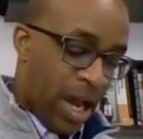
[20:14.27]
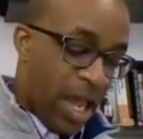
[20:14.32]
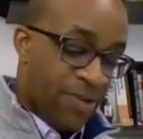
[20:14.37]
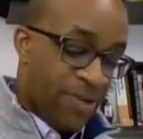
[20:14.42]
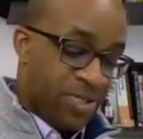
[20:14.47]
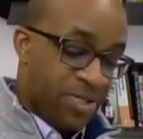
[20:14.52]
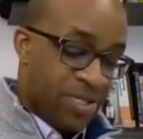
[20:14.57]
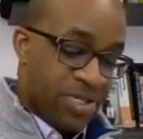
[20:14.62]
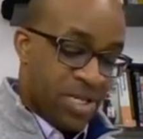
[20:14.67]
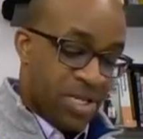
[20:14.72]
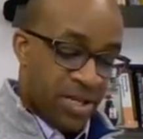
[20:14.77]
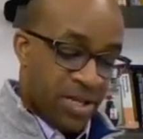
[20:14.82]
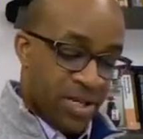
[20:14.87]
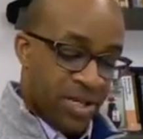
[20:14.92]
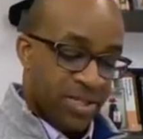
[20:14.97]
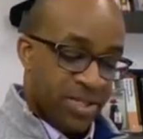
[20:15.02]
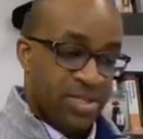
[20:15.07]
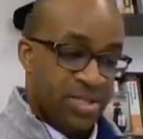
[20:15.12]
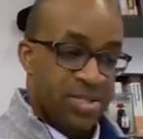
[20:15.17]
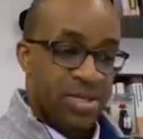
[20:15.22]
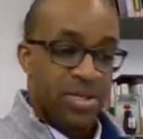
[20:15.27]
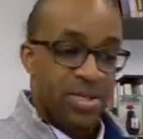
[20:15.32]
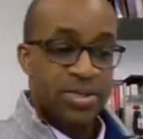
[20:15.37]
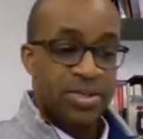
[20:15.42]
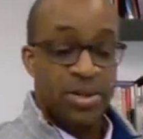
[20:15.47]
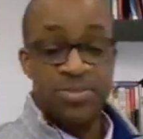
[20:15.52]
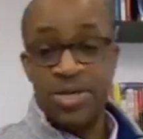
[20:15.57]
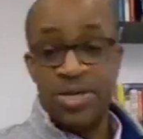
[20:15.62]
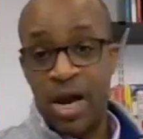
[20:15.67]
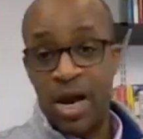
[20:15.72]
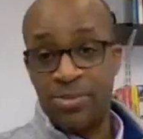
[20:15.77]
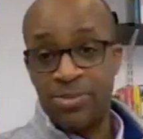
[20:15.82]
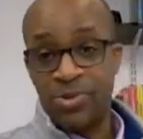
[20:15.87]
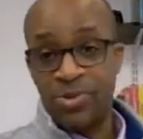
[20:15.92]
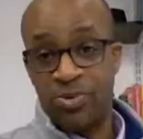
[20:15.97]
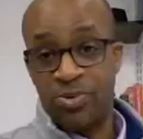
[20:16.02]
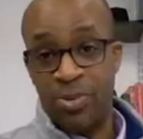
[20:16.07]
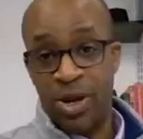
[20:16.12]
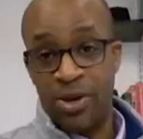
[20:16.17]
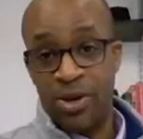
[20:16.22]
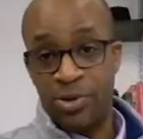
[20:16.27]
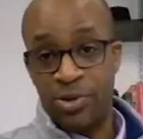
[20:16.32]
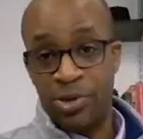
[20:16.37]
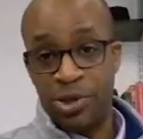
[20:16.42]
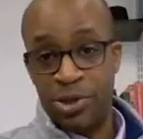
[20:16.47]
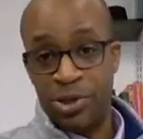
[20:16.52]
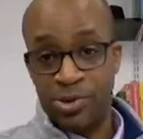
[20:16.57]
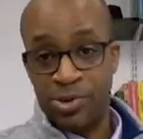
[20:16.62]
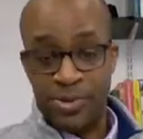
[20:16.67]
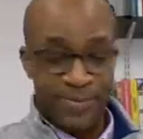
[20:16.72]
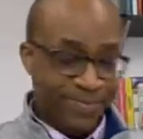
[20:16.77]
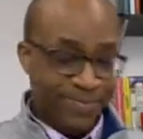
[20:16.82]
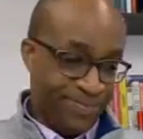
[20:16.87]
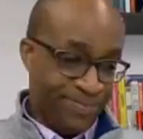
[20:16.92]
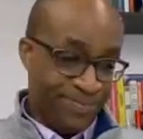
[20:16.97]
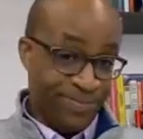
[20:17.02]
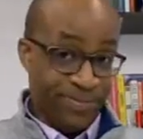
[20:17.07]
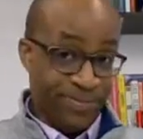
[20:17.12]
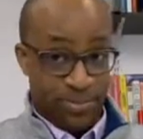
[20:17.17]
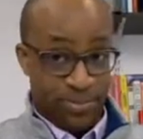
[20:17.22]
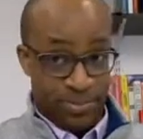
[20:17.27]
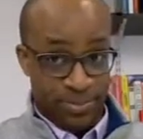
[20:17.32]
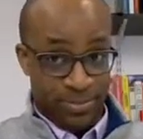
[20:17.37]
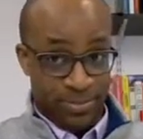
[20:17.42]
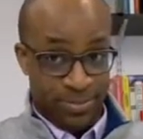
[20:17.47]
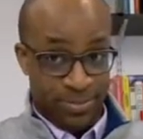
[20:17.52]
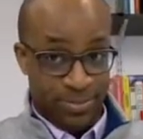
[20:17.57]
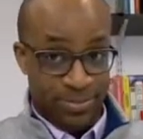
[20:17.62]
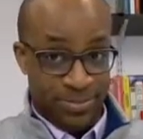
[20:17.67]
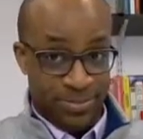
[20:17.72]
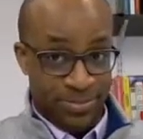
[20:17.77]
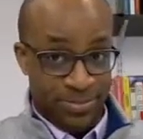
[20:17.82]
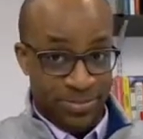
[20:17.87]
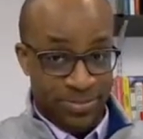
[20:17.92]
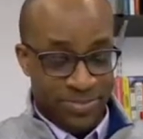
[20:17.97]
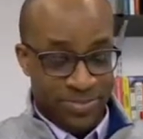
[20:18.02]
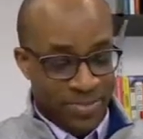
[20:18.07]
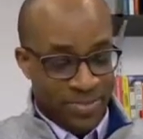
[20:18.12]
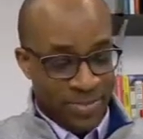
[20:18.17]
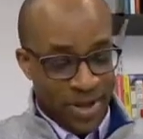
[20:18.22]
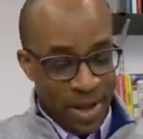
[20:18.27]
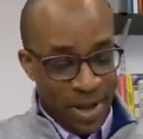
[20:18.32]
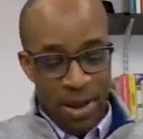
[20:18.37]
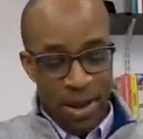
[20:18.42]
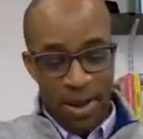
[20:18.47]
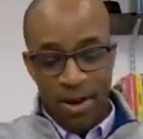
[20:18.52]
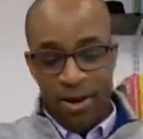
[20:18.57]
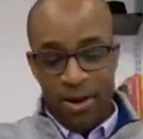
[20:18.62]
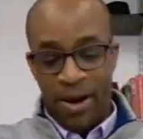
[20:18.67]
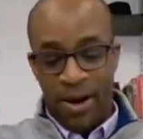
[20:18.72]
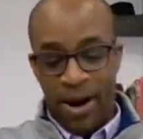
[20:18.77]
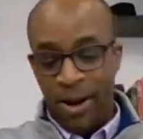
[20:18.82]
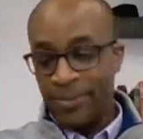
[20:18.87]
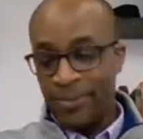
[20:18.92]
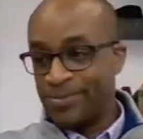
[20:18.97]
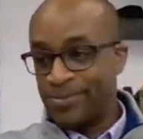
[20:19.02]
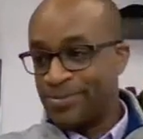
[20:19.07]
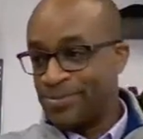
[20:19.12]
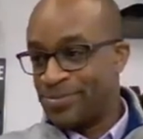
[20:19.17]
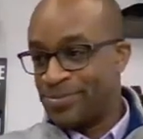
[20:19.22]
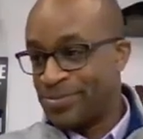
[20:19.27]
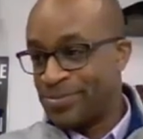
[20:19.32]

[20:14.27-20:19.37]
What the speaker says: I even see this sometimes with my own children. All right.